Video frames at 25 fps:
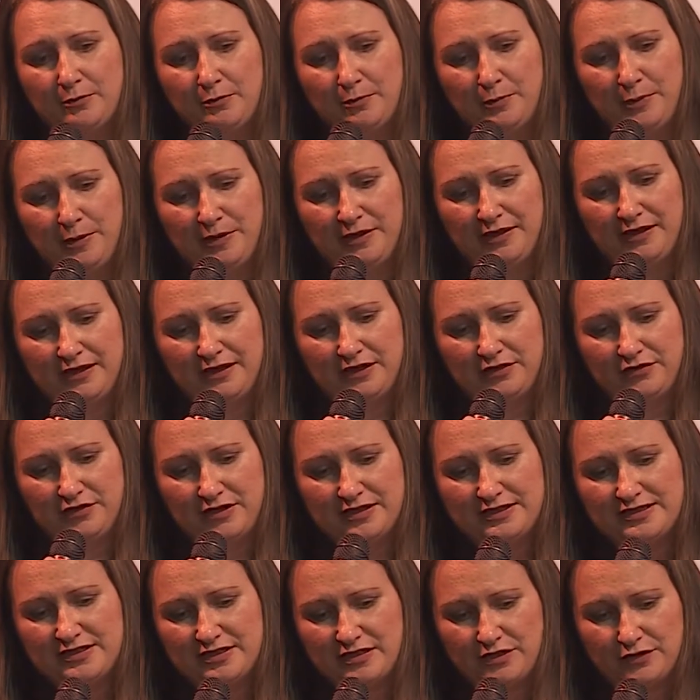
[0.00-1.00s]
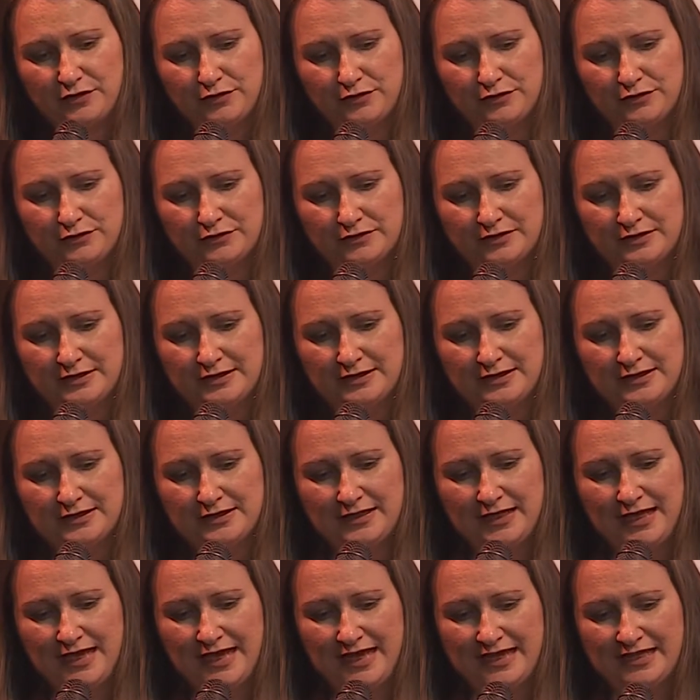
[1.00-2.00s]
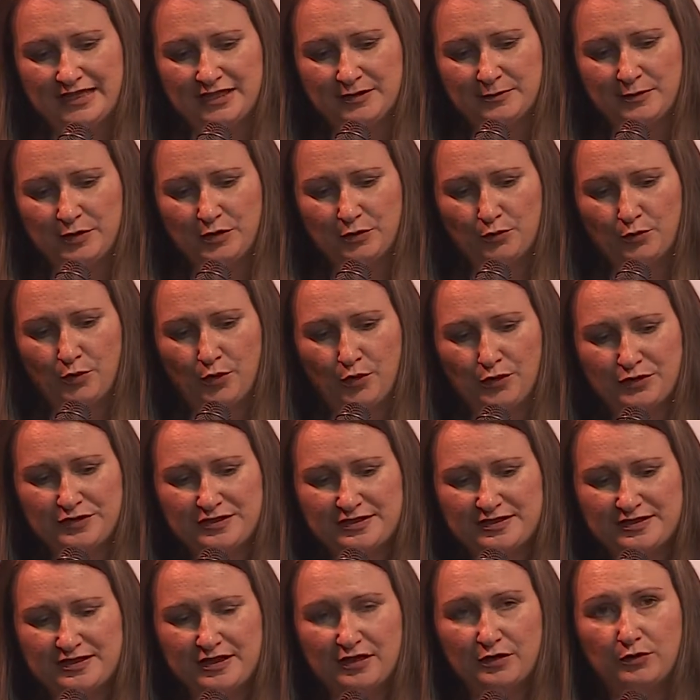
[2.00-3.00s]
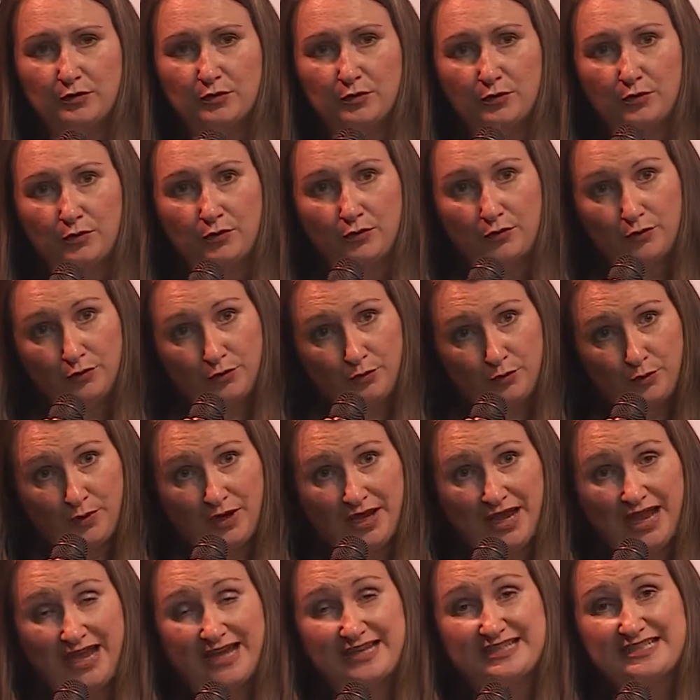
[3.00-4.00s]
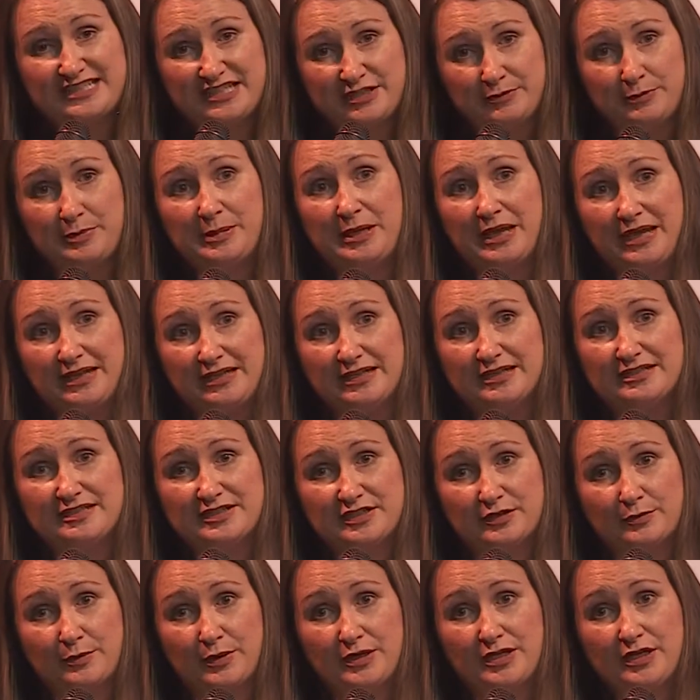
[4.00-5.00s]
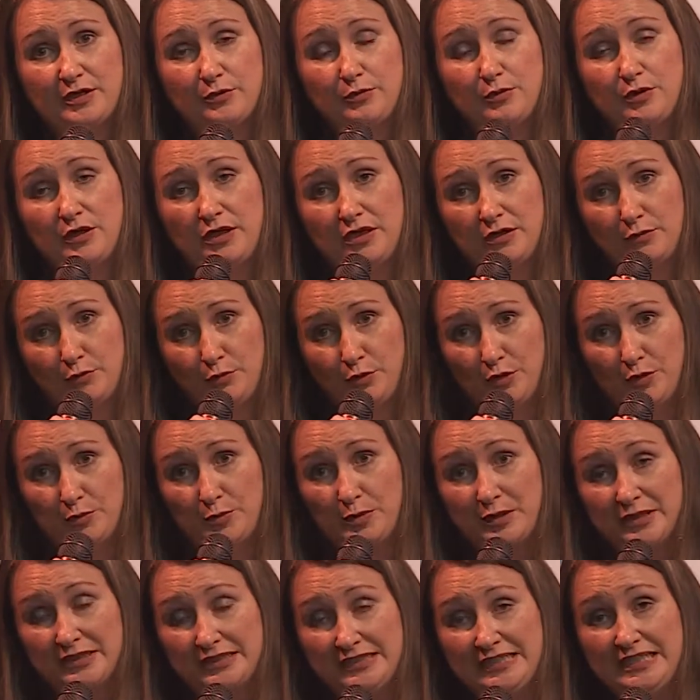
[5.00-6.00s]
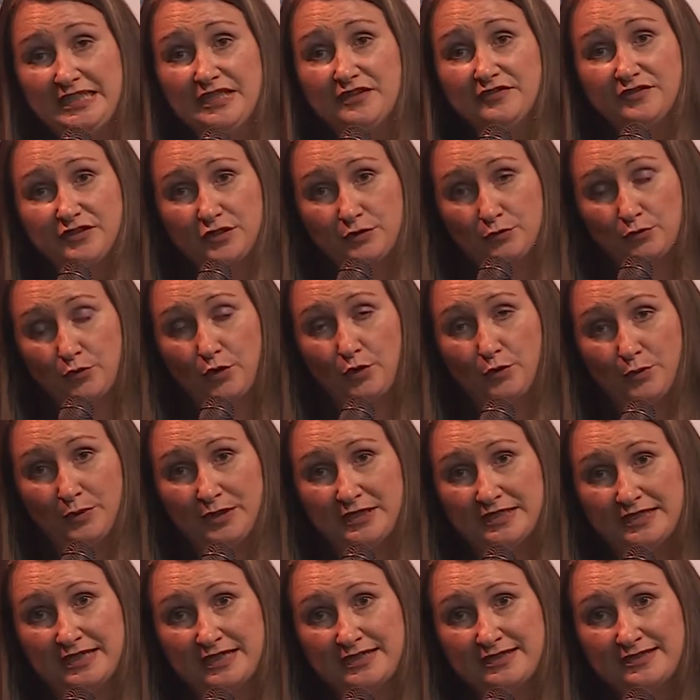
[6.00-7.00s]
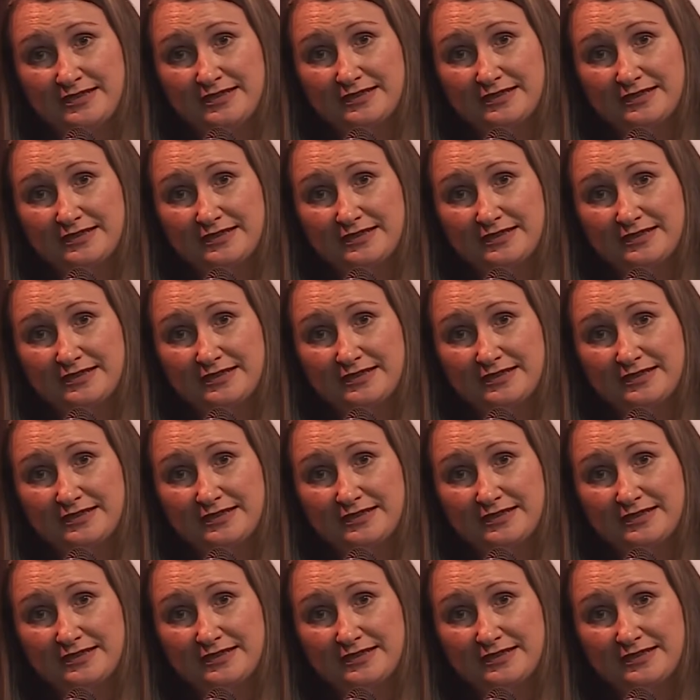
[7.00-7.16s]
But the critical element was that we had to be in it to win it. We believed in what we did,